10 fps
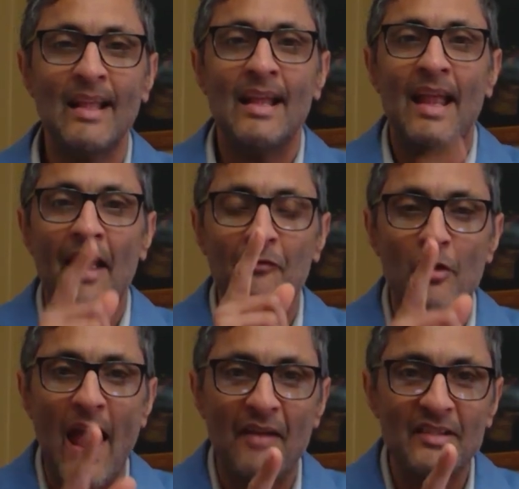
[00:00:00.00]
If you
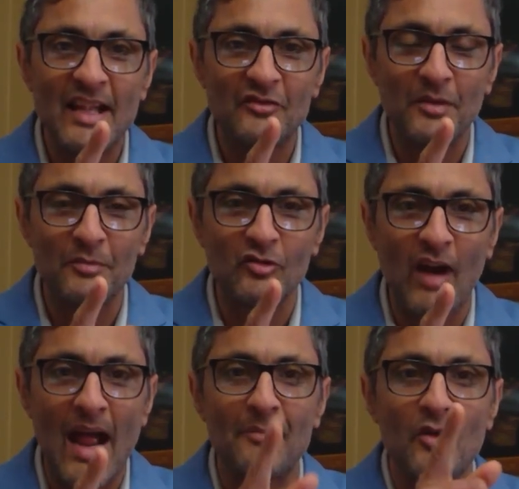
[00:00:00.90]
haven't yet
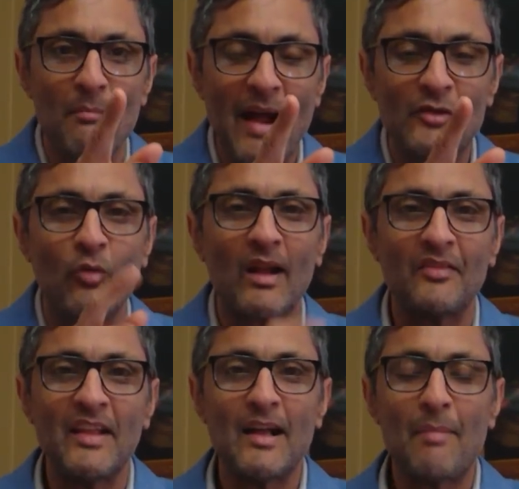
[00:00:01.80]
subscribed, you might want to
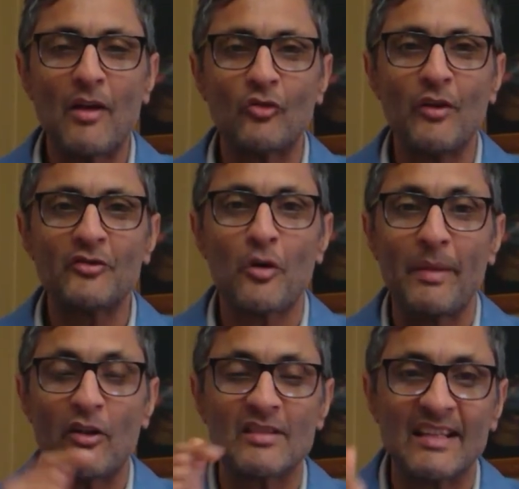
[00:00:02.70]
think about doing so,
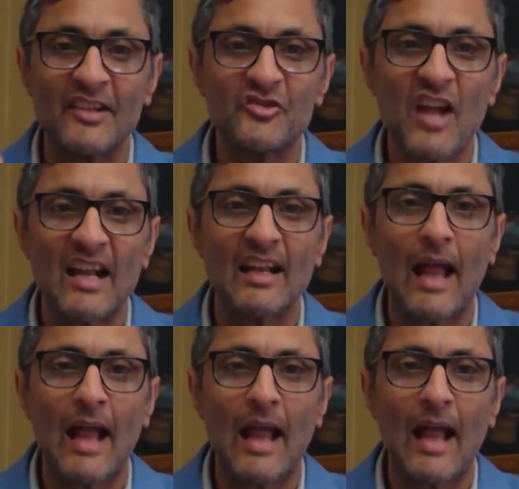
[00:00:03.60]
because in this channel,